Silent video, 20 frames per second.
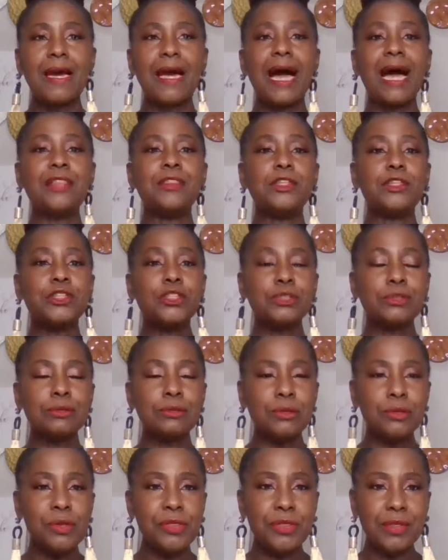And the
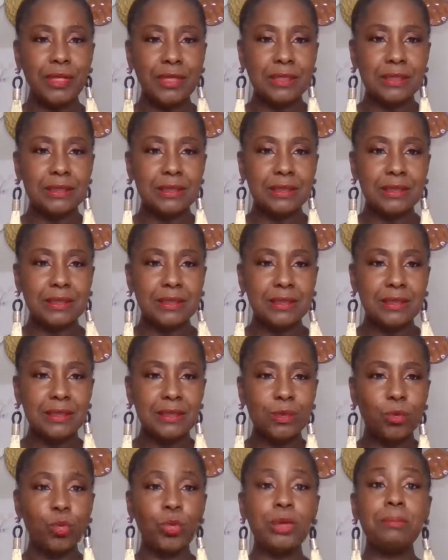truth is,
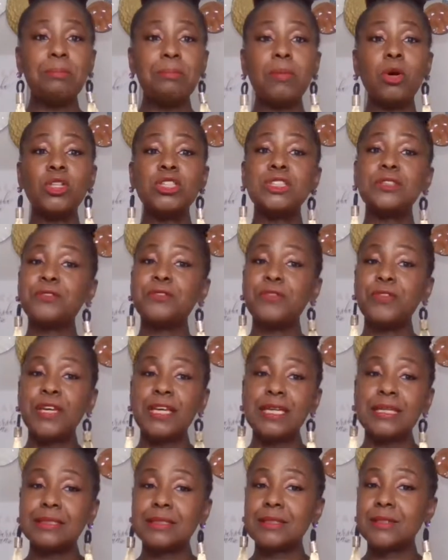we must
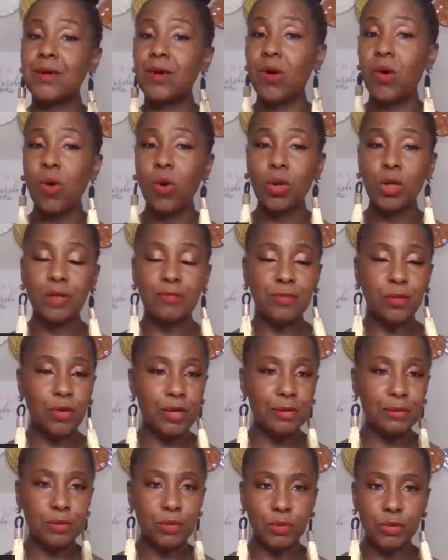face all of our
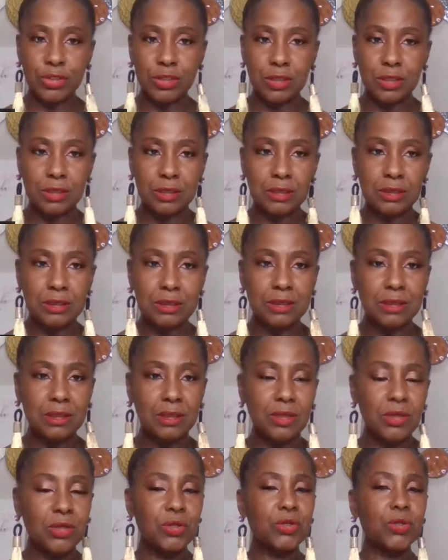emotions.
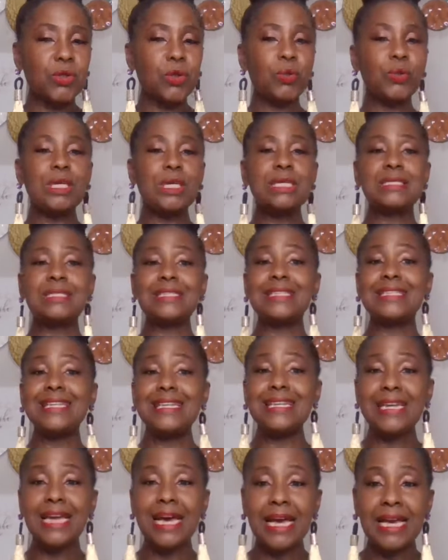No need to
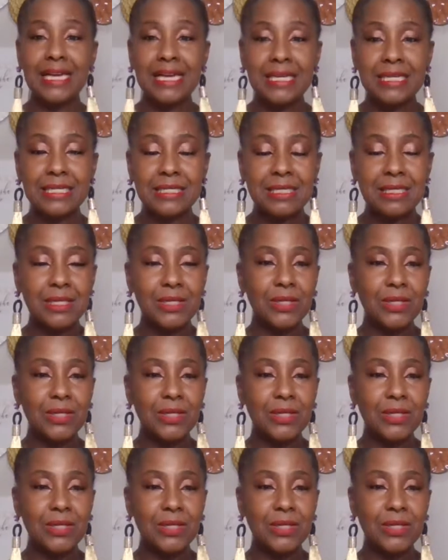deny it.